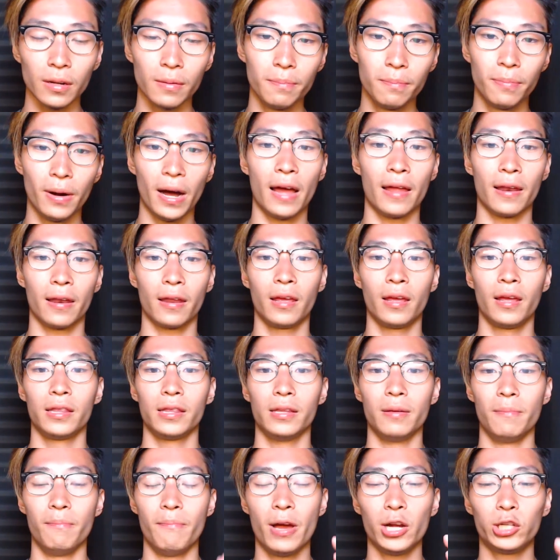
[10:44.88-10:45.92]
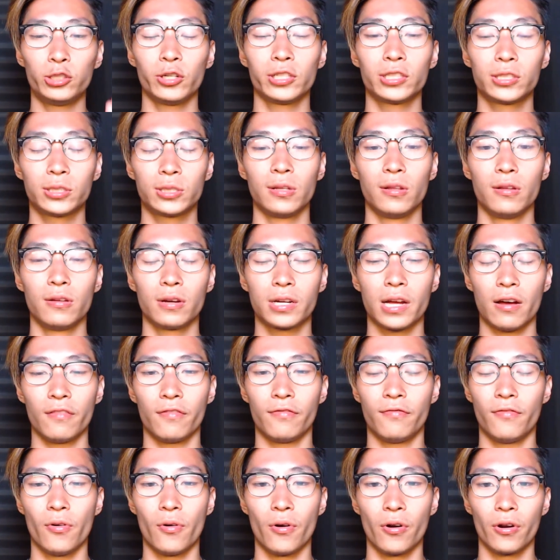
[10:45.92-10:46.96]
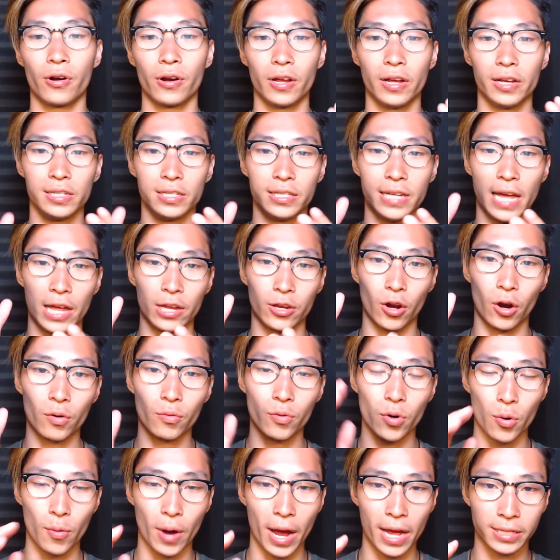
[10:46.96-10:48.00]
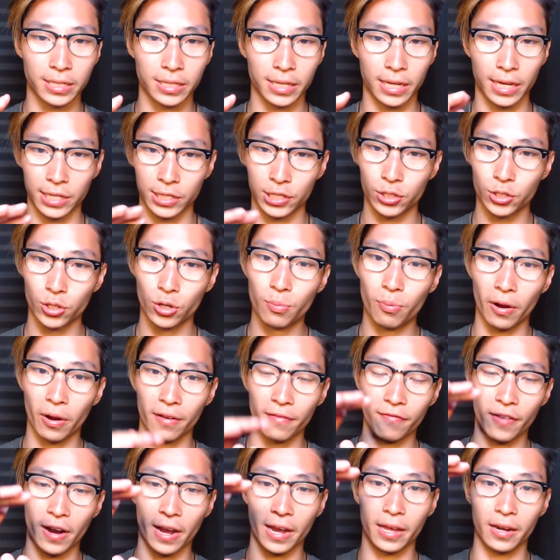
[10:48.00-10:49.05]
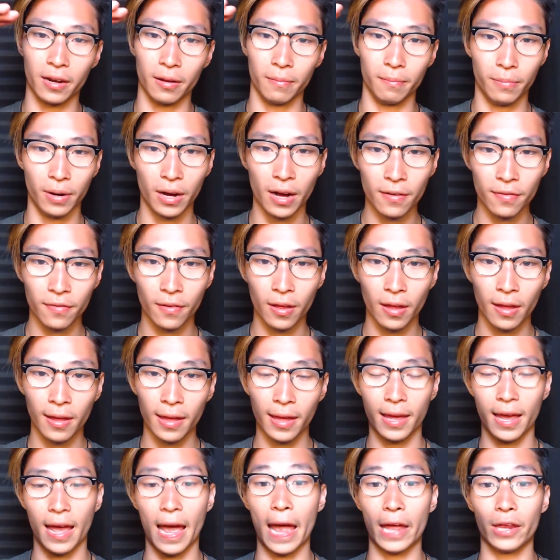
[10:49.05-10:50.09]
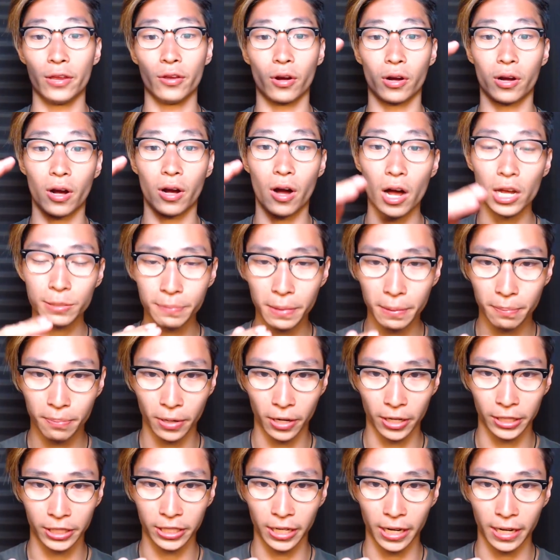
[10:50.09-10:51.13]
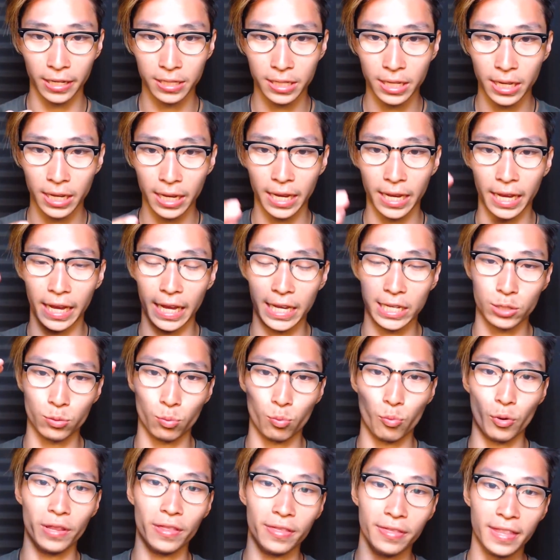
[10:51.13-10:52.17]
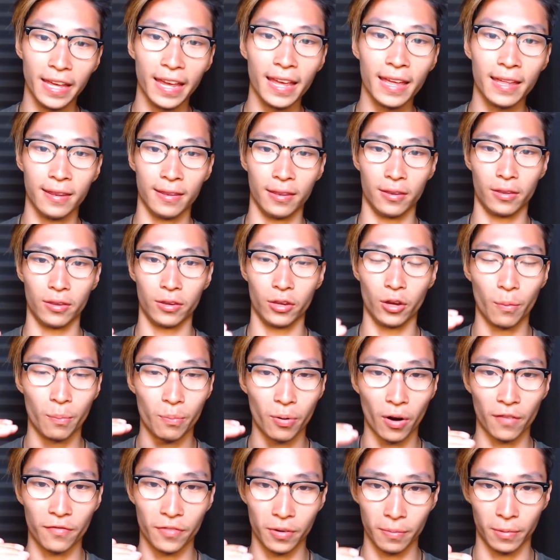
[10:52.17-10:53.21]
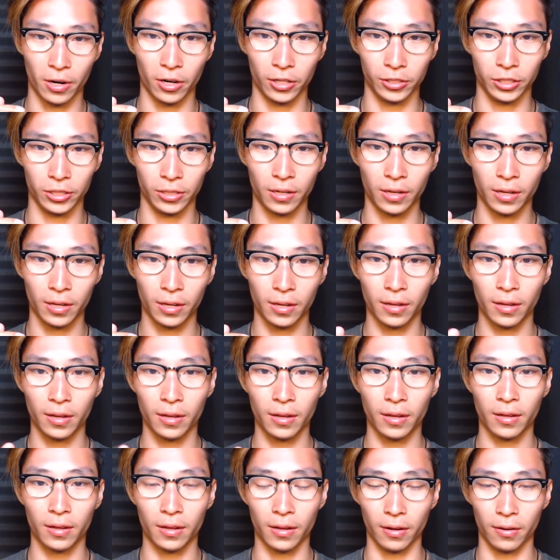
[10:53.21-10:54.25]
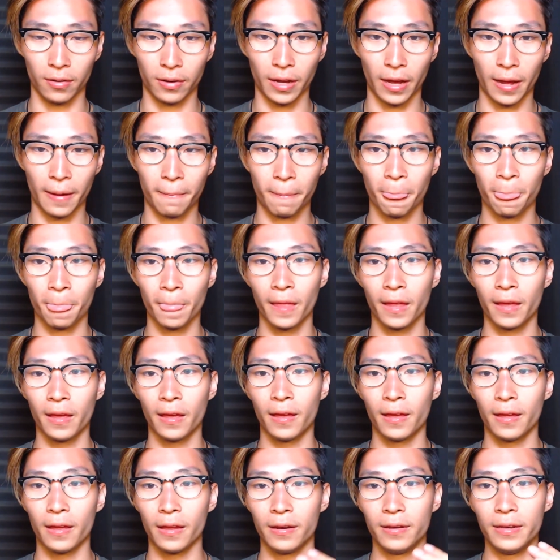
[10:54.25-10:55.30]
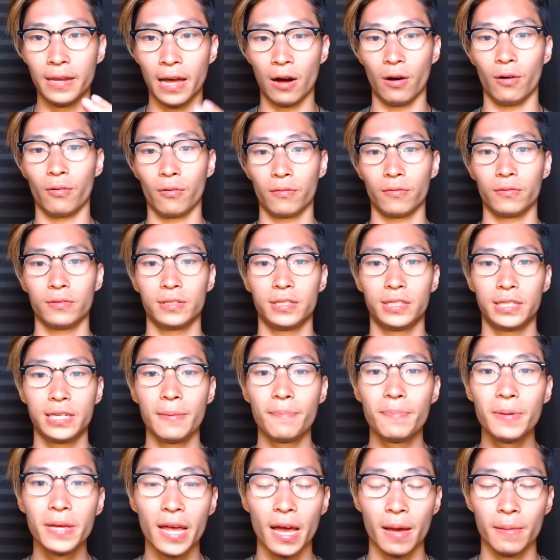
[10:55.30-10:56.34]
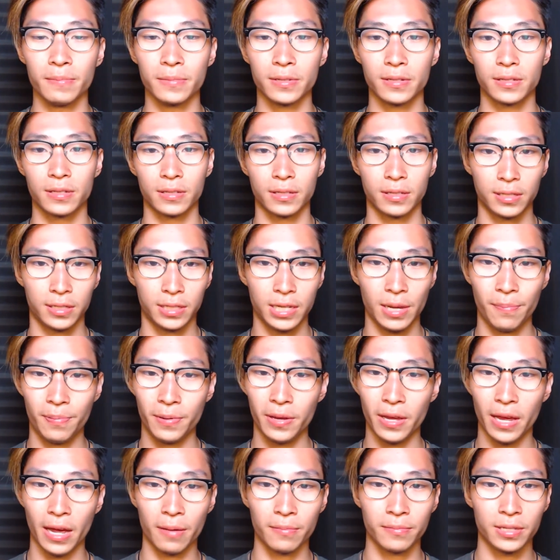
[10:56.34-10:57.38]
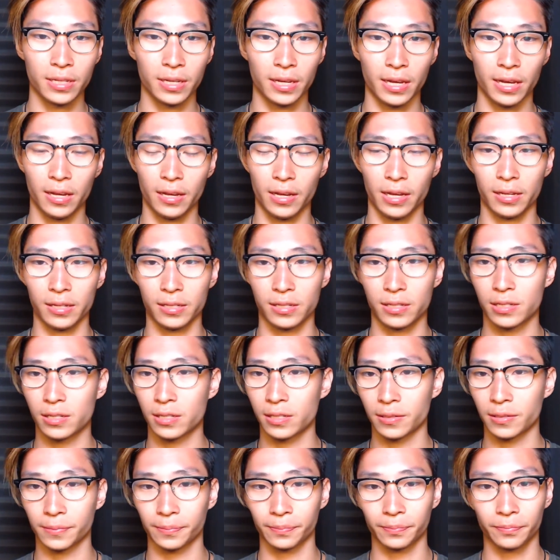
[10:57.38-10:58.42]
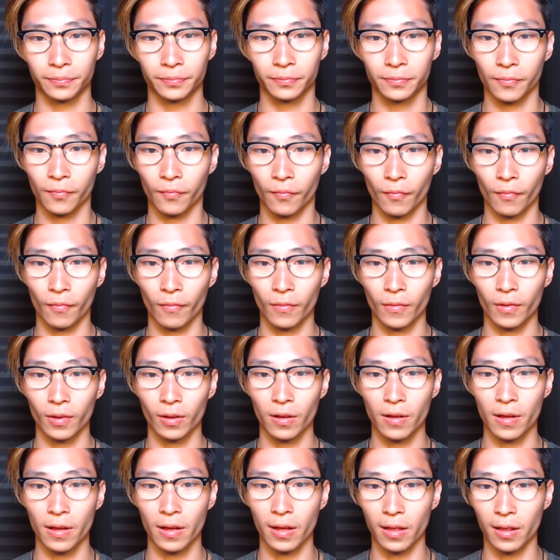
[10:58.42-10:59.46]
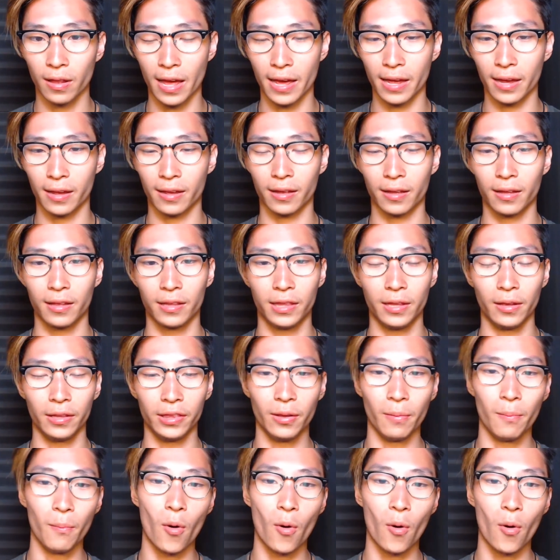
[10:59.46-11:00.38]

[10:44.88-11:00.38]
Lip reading: But the metric to look out for is that your ROAS is 2.5 and above, and your cost per purchase is within your profit margin. Okay? Now, CPMs. CPMs is like the